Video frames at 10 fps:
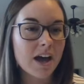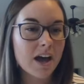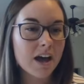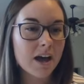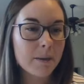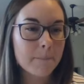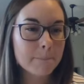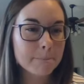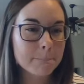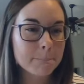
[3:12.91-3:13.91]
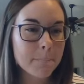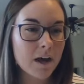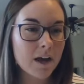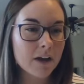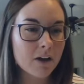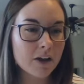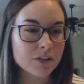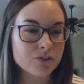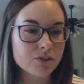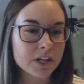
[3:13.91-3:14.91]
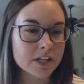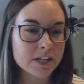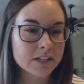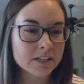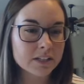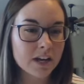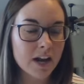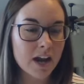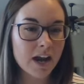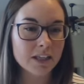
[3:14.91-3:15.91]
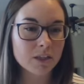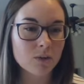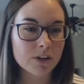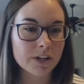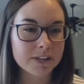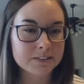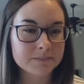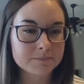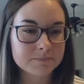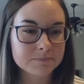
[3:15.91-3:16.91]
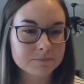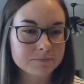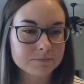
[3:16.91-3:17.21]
Hi, Audrey. Hi, Lauren.